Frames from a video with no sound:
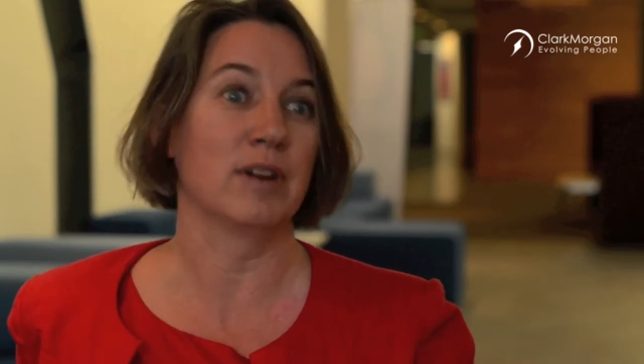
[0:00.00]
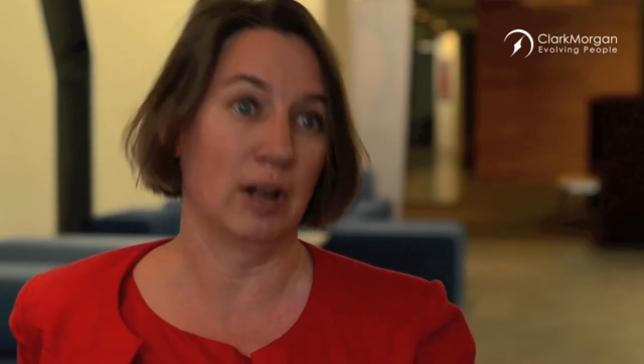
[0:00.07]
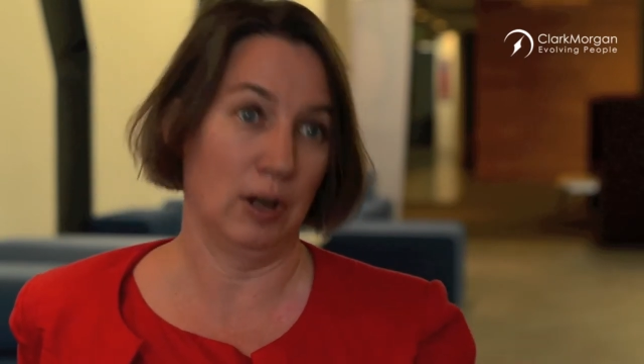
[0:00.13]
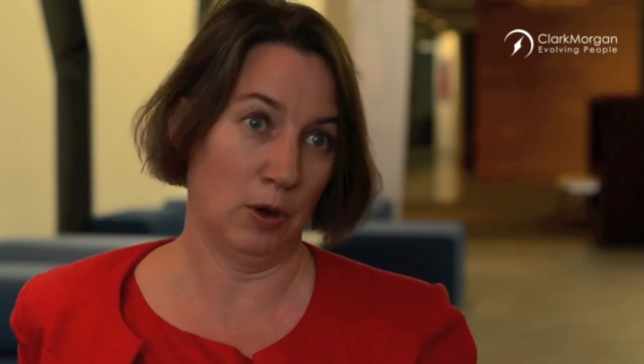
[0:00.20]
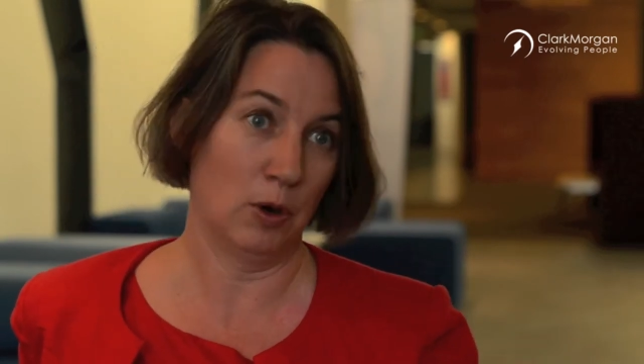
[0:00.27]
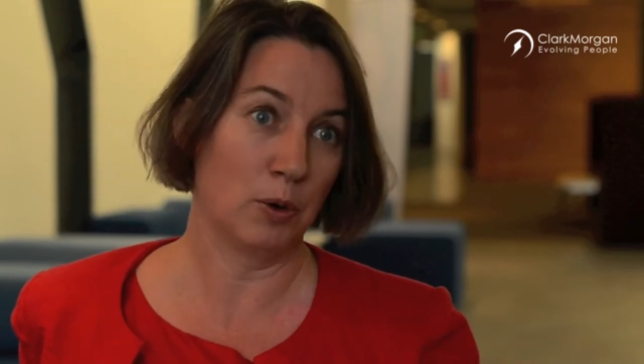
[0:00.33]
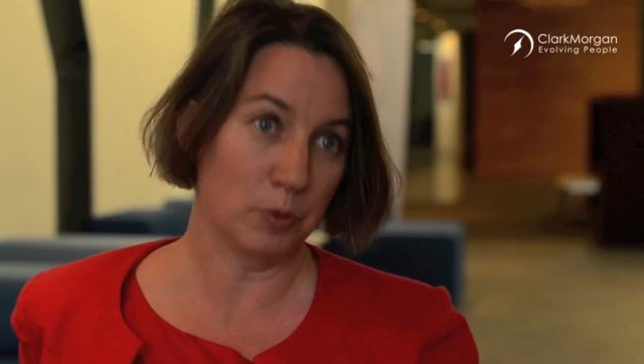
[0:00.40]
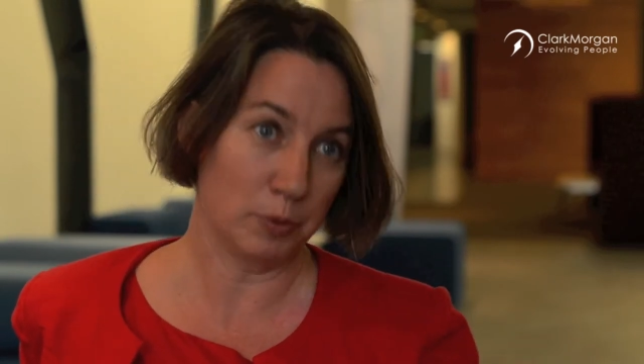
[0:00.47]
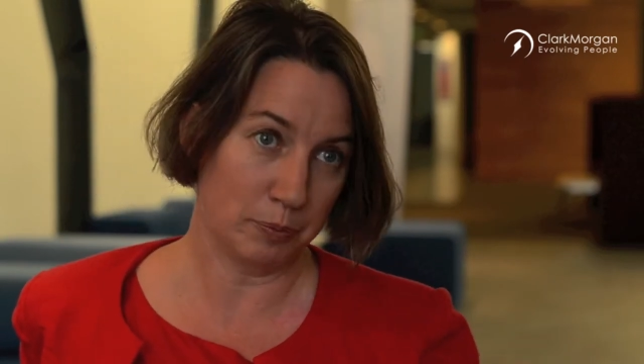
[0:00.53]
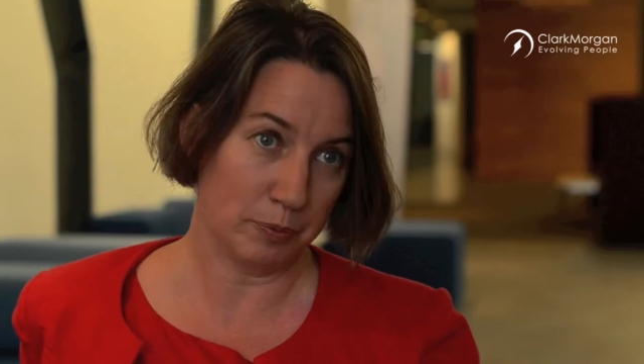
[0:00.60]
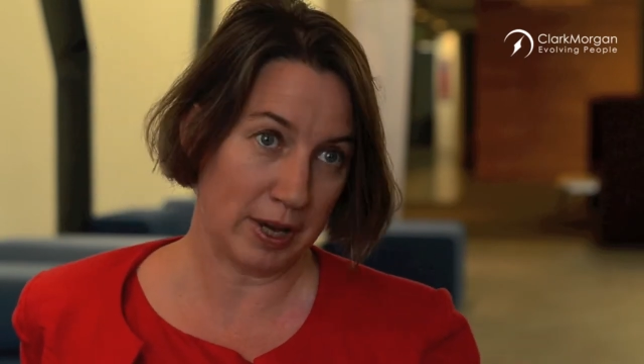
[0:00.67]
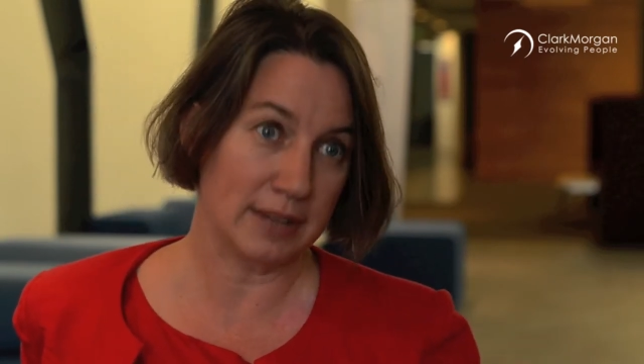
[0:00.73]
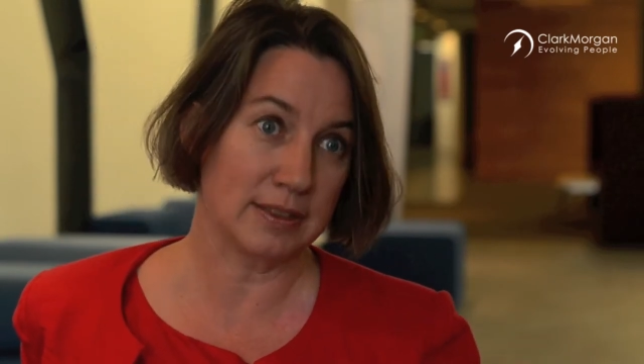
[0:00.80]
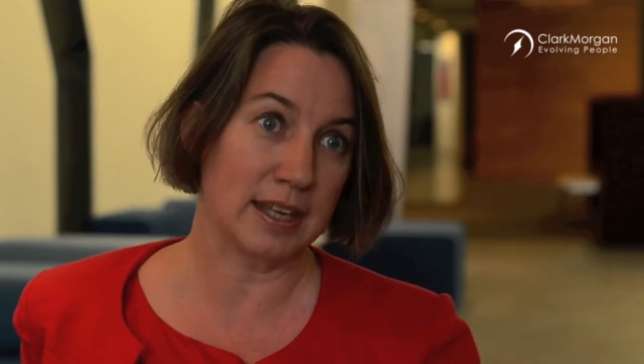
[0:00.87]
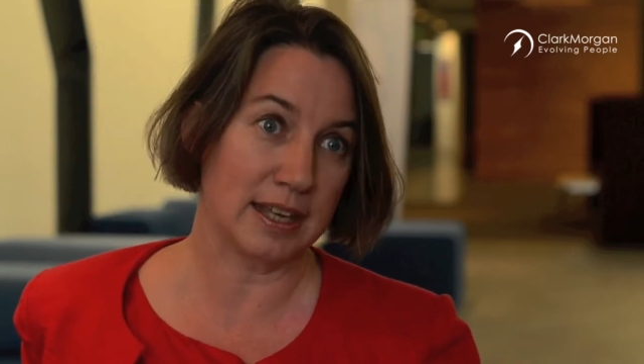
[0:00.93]
low
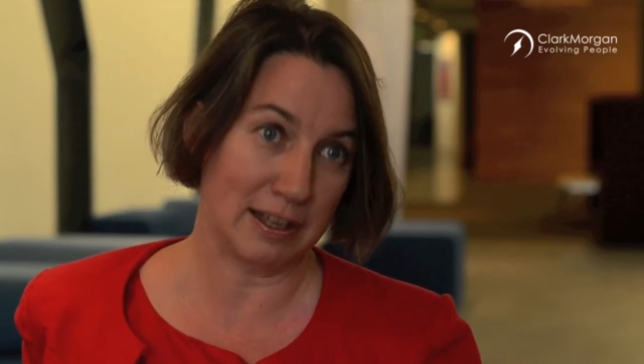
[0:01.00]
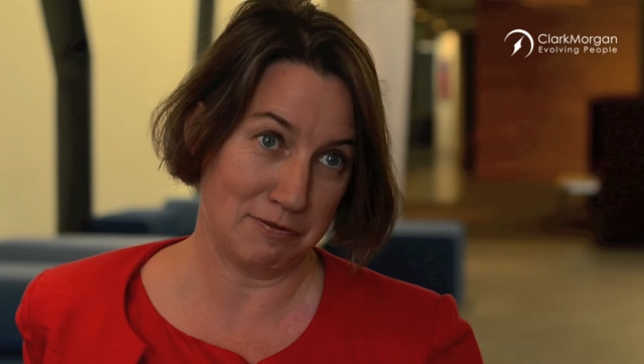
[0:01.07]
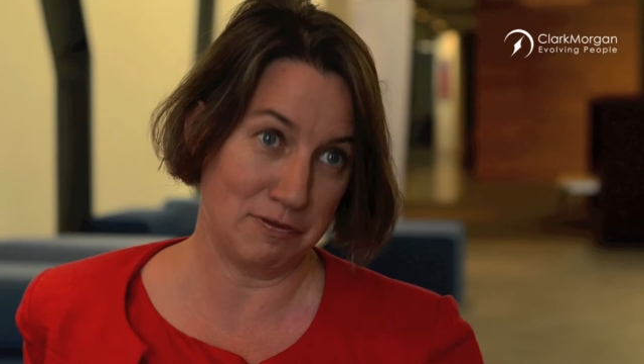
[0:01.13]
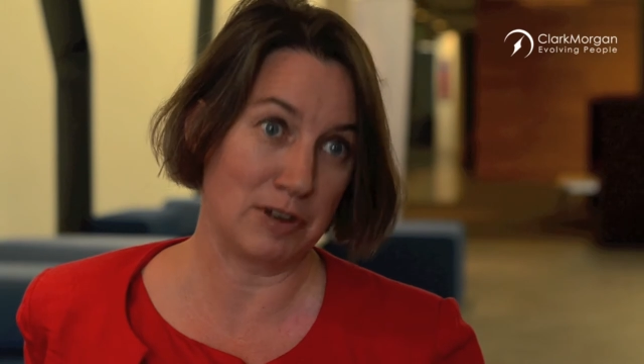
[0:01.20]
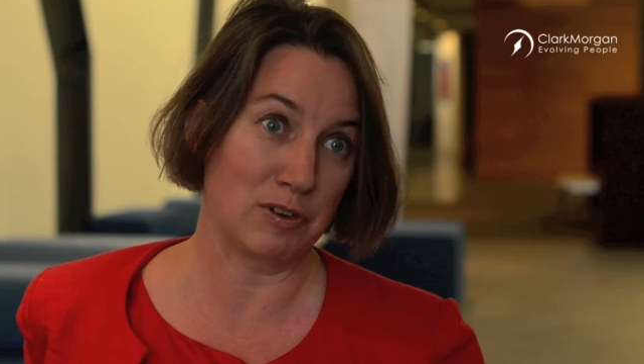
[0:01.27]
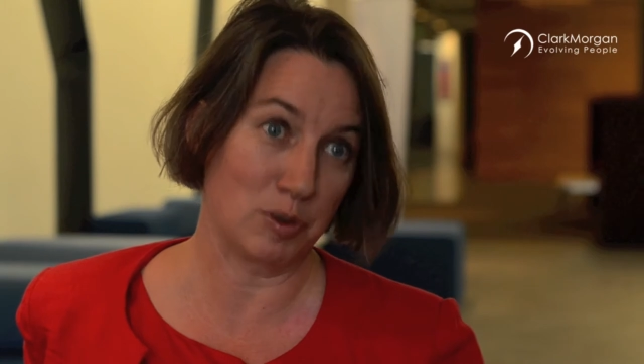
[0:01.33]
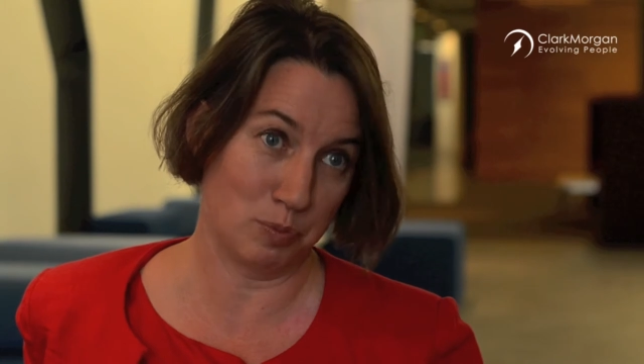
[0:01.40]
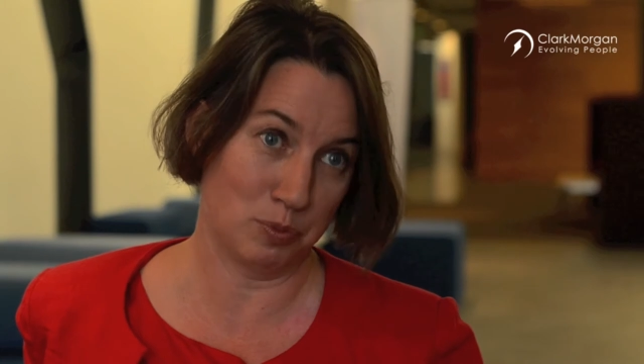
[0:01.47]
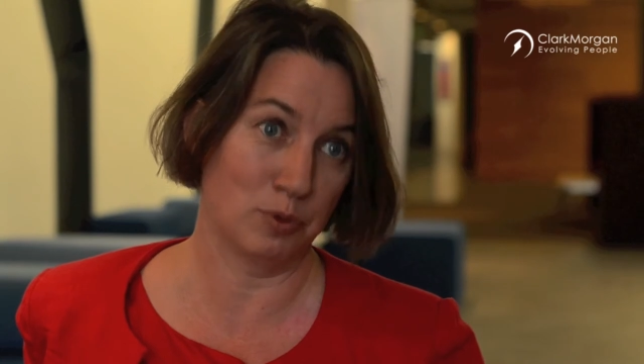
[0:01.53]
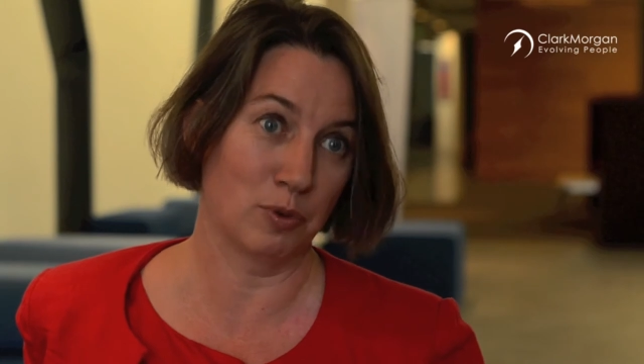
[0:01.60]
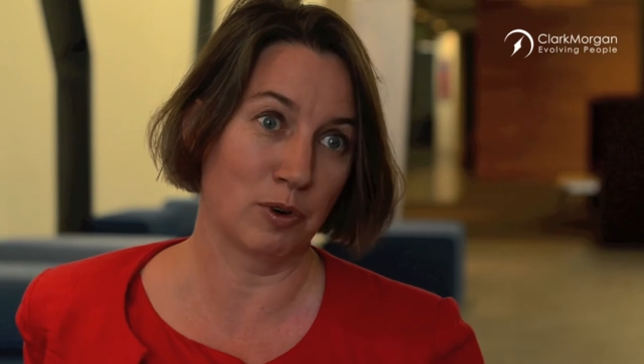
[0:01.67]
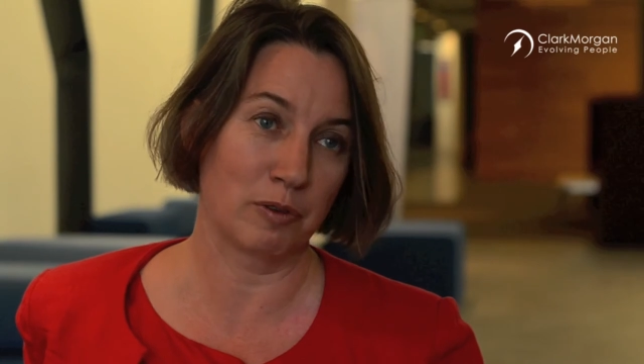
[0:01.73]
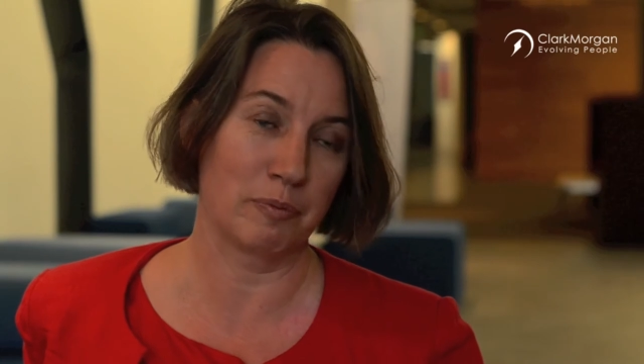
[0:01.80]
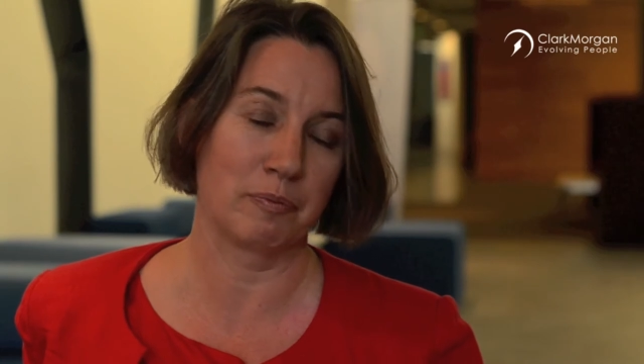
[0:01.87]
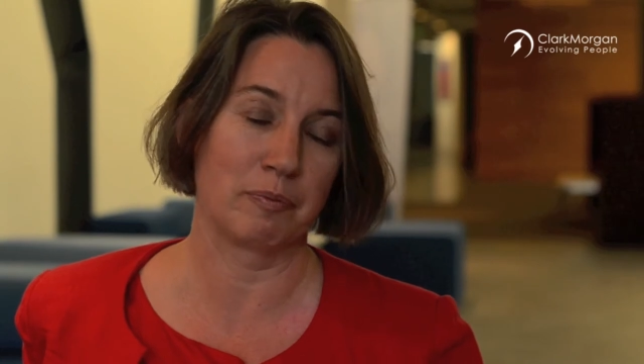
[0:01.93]
and they are very
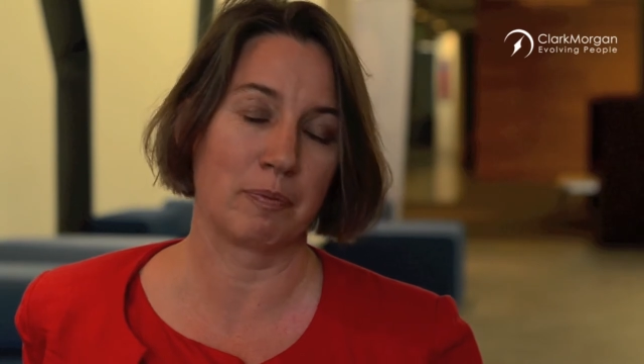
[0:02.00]
poor.